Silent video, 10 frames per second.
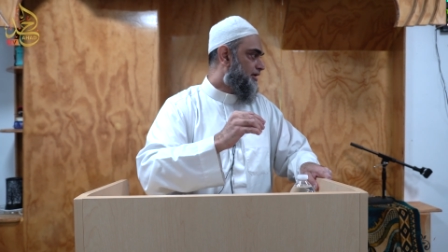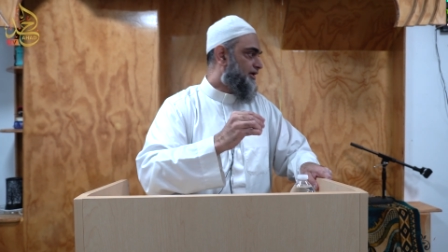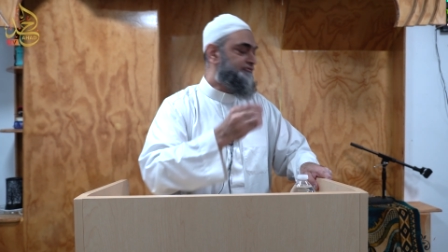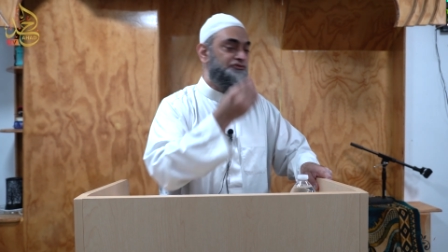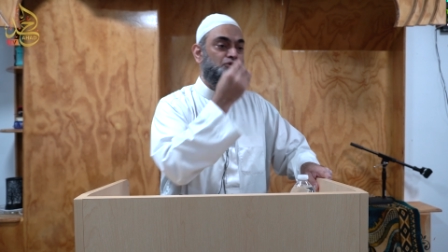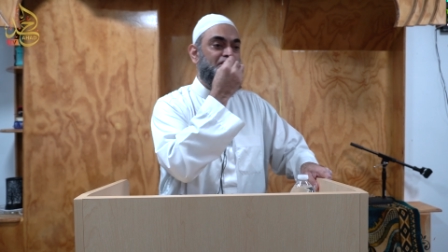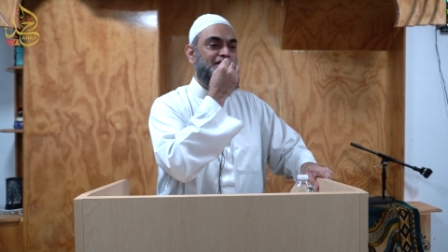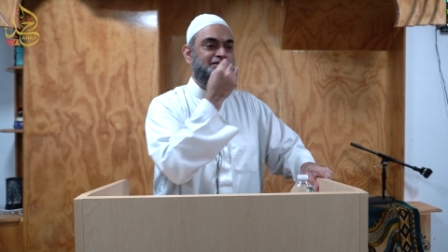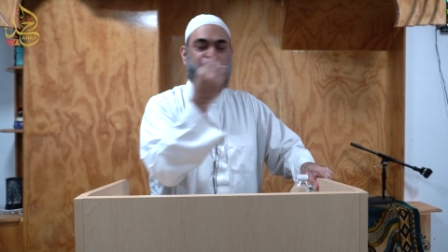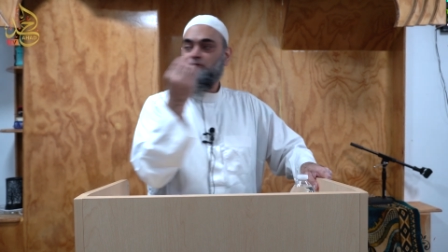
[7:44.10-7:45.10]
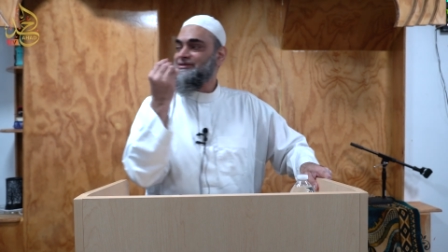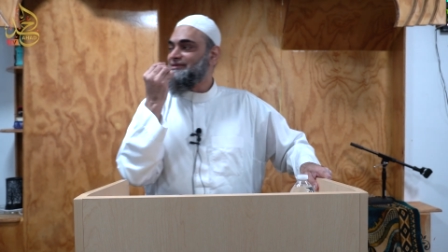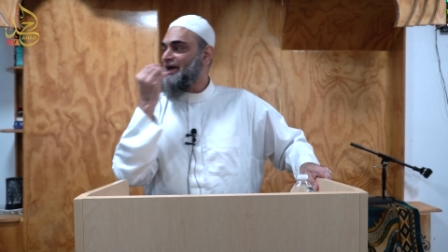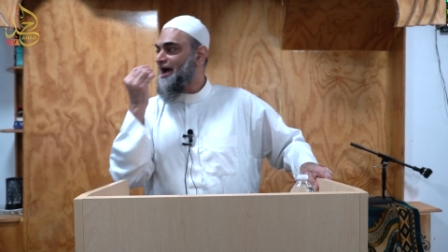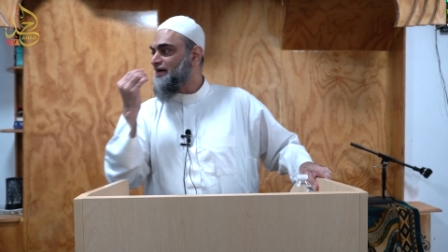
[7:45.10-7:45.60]
If you eat your
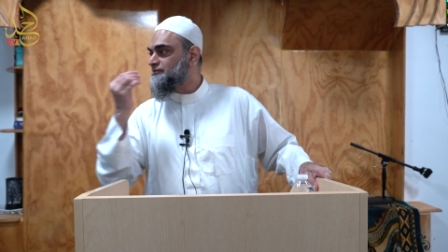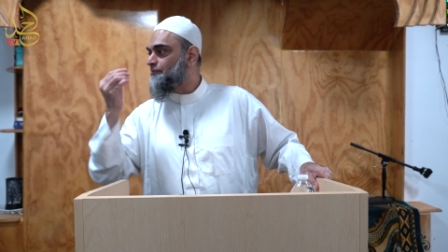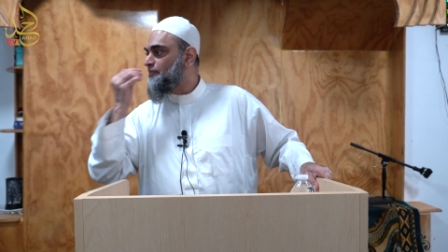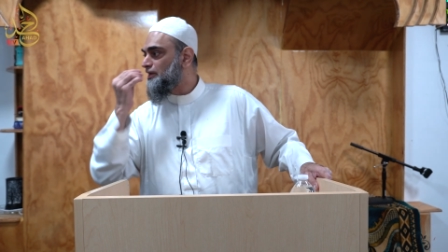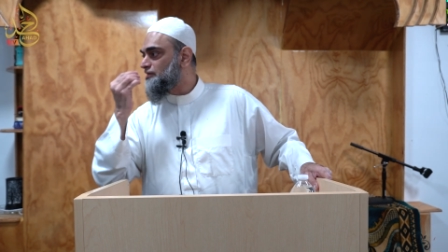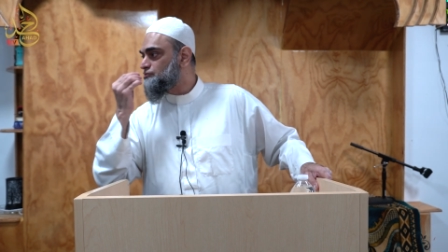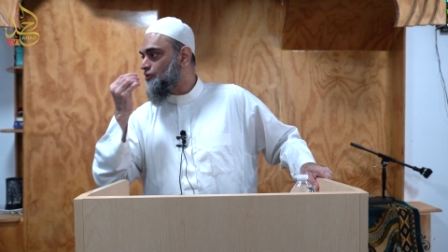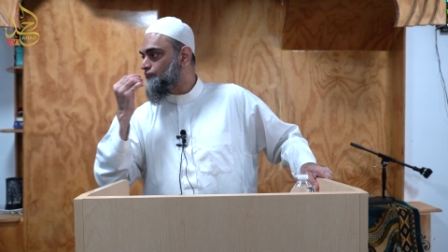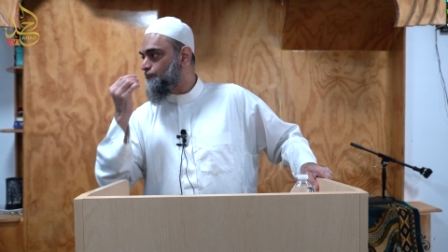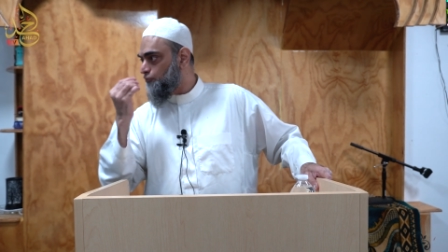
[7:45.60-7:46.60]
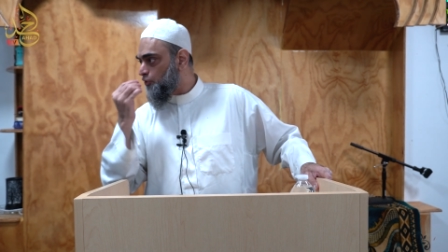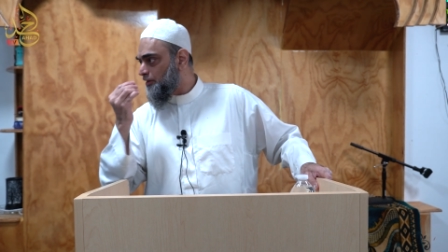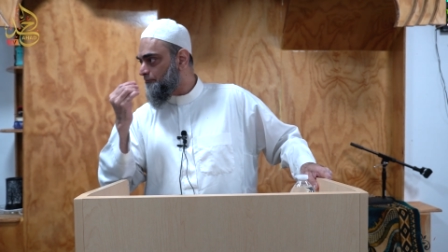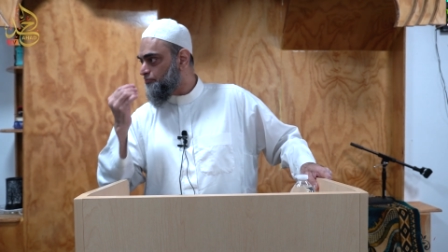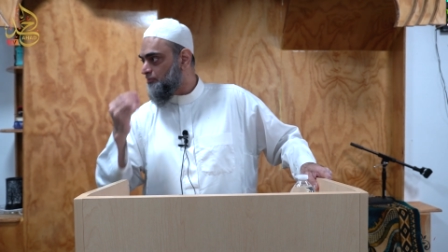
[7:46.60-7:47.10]
last piece of
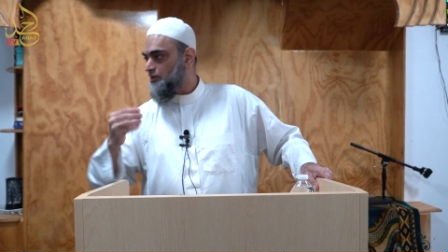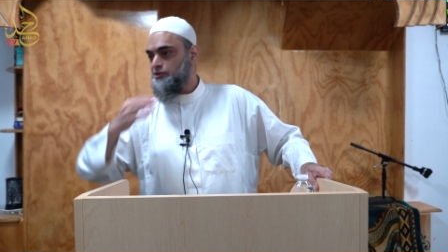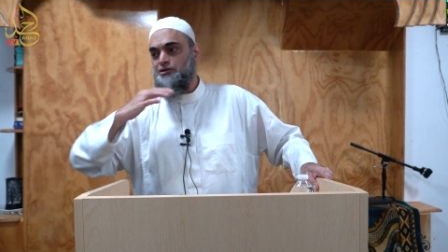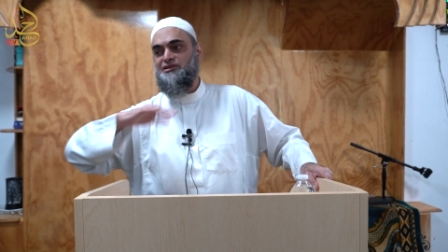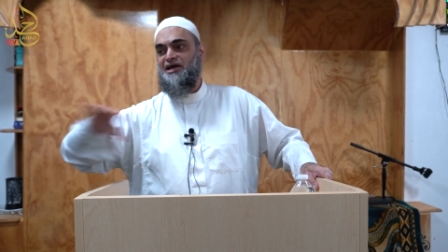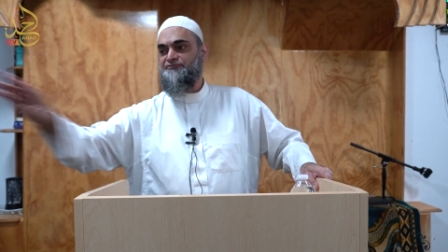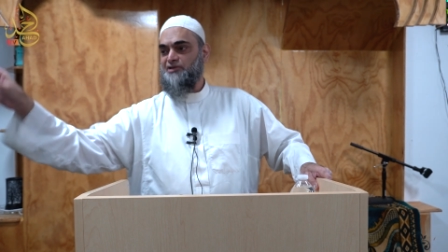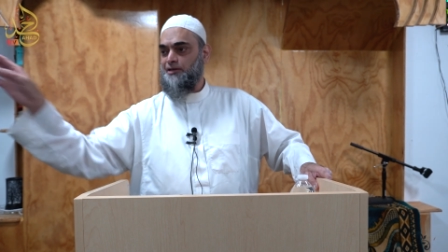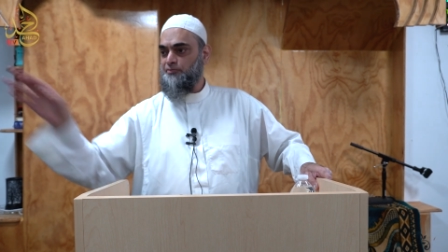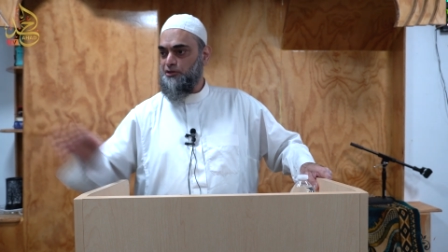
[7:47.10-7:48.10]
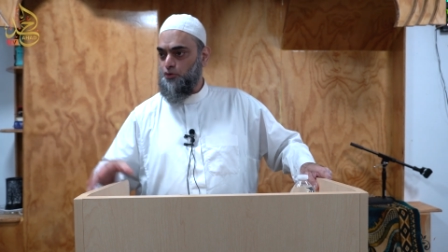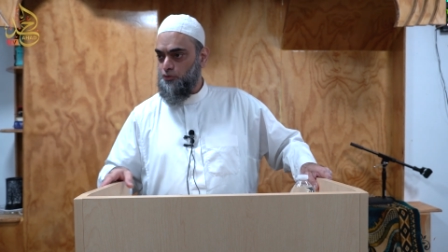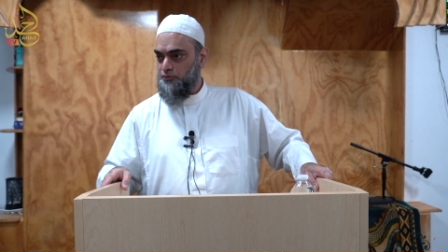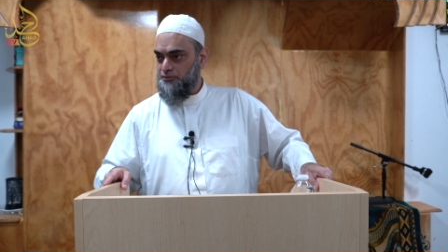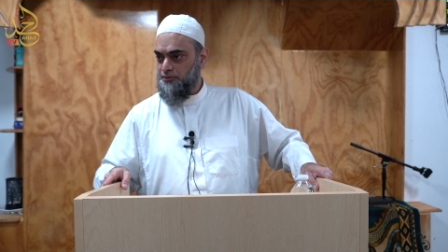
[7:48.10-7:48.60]
food, your life can be
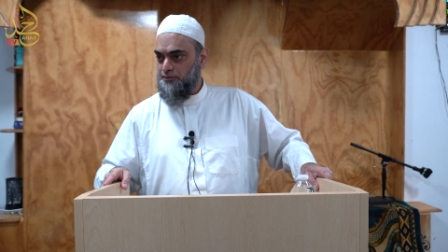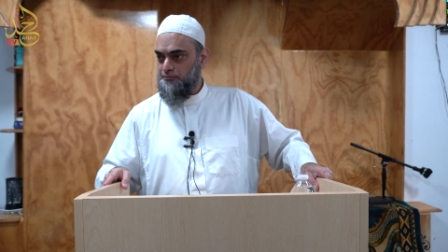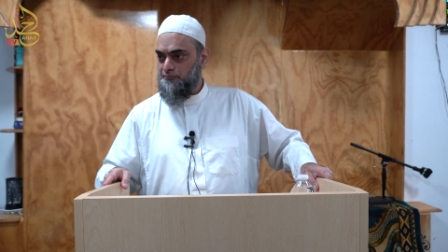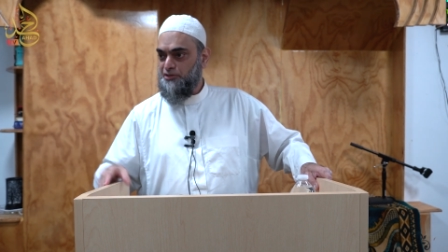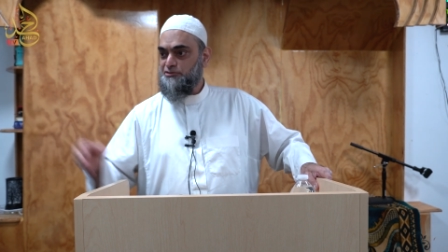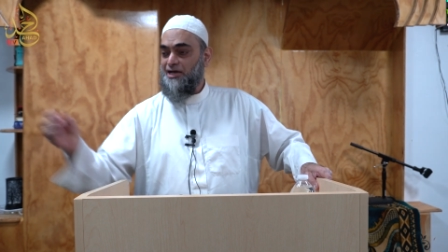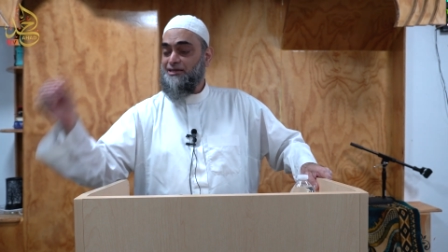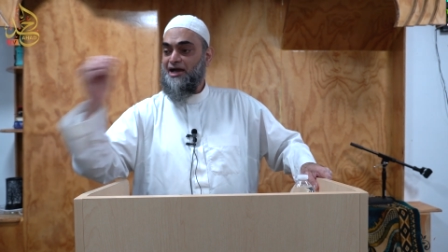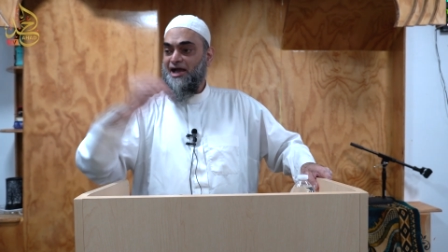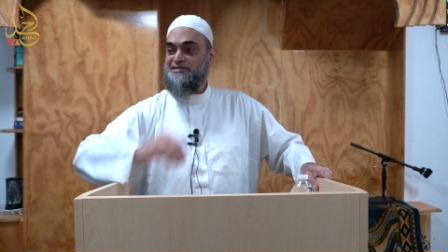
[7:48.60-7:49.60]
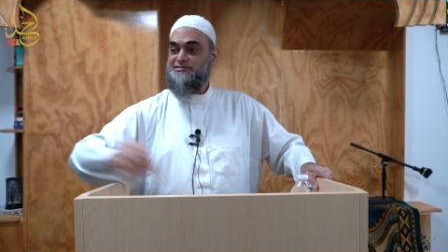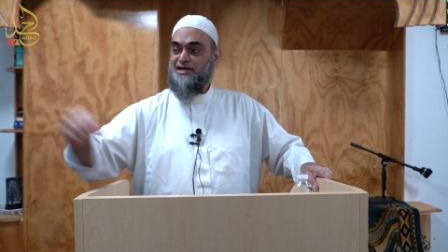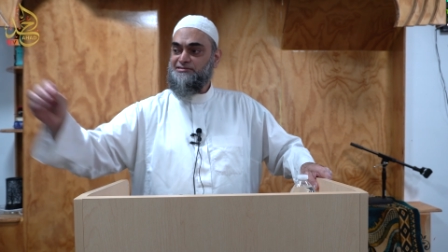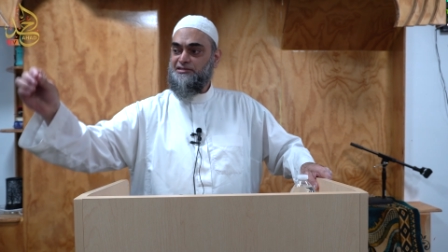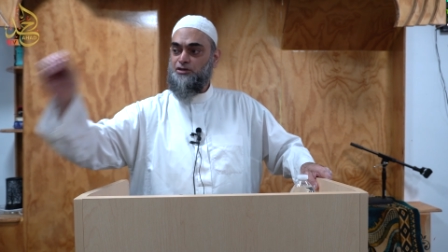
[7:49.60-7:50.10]
go. Because Allah has
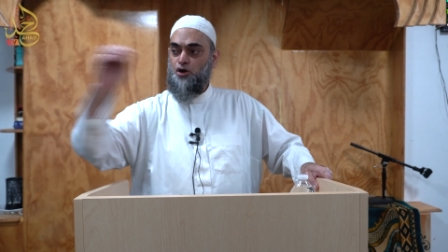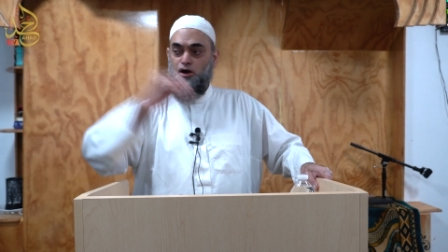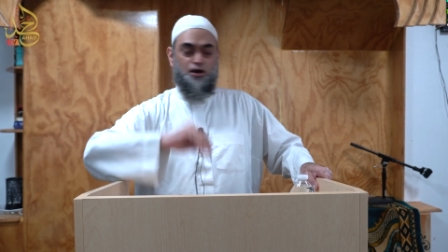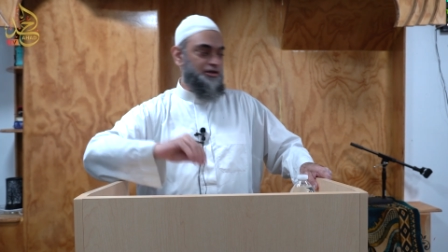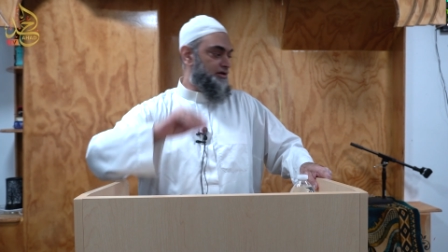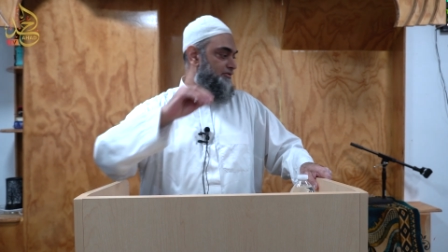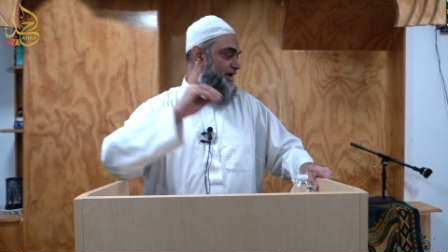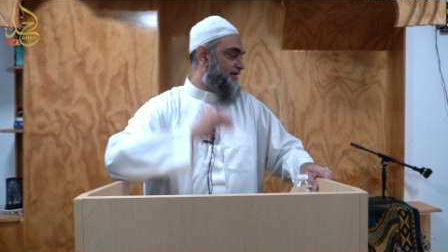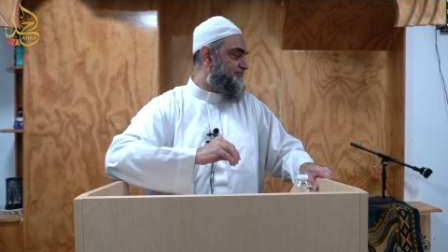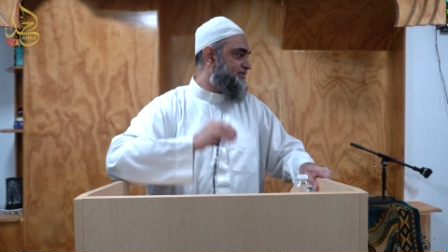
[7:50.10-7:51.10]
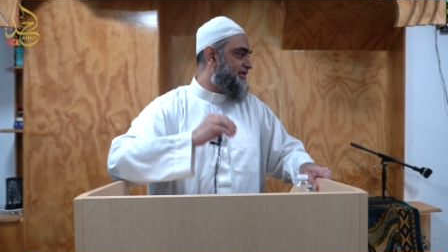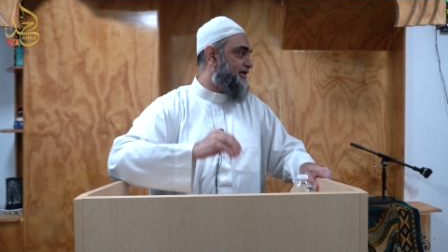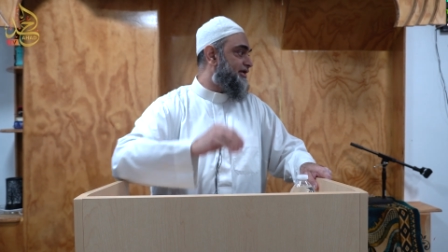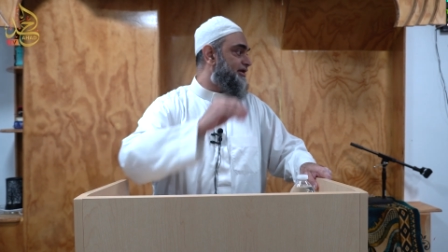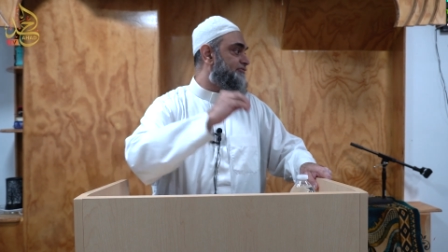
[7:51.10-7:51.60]
destined all our everything
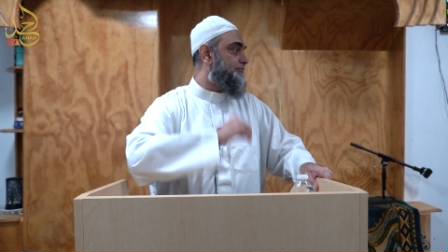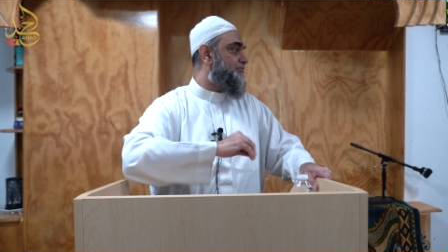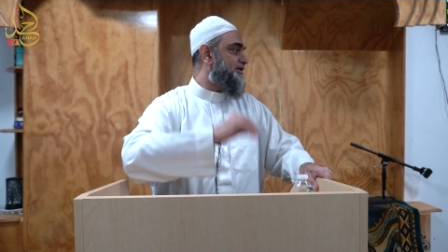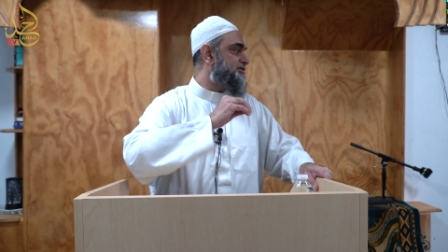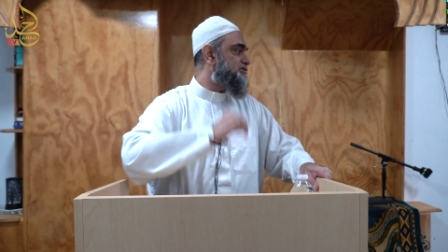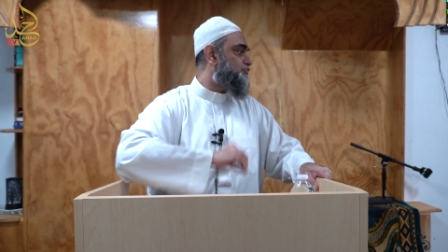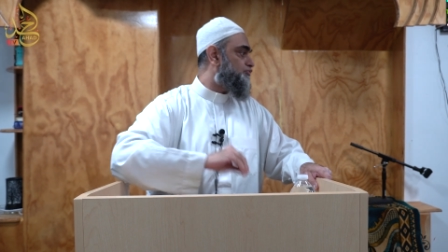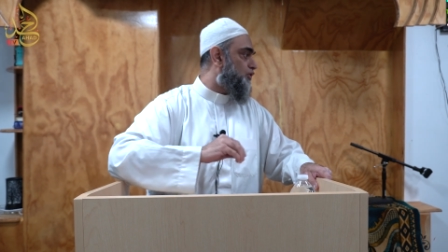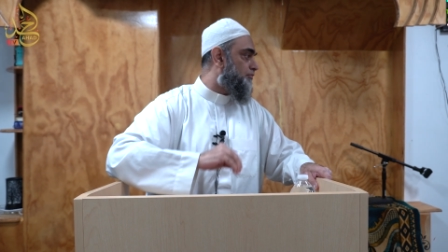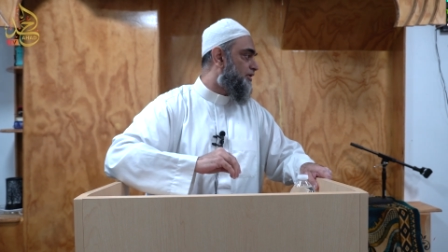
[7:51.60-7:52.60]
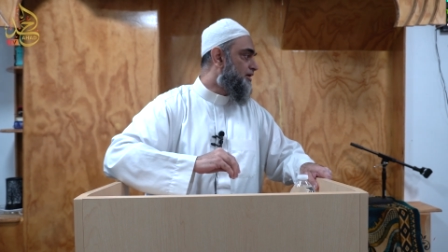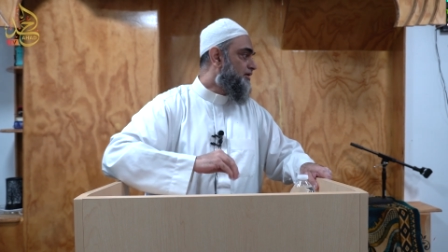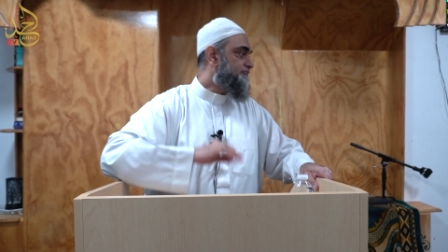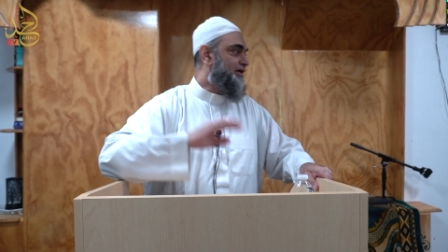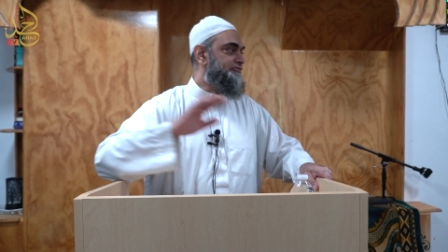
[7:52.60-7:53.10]
in our mother's womb.
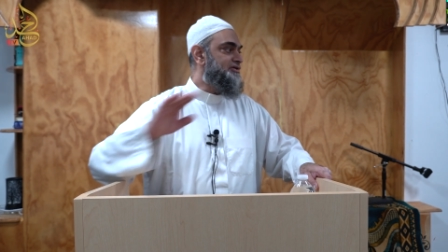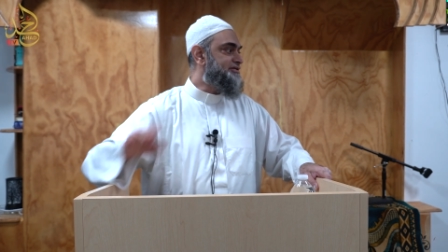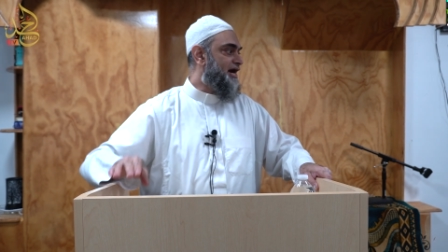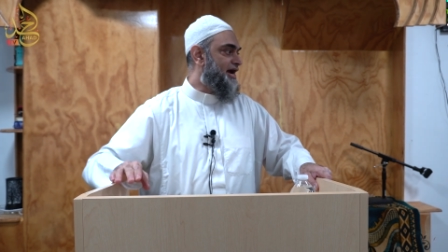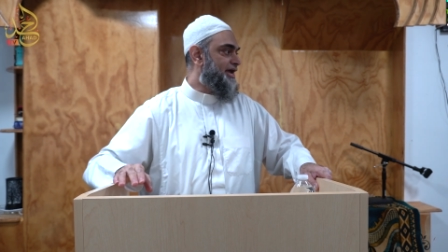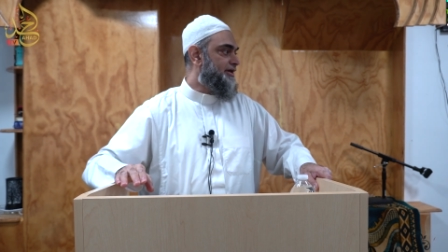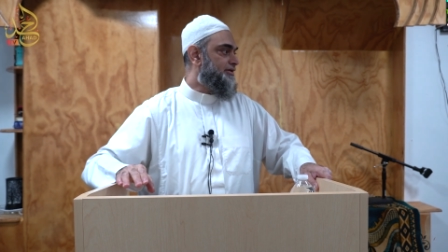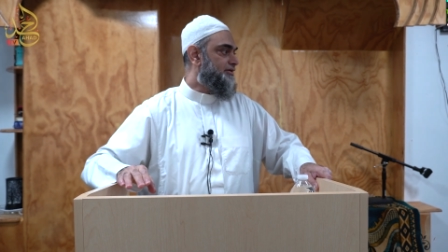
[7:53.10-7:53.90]
When we die,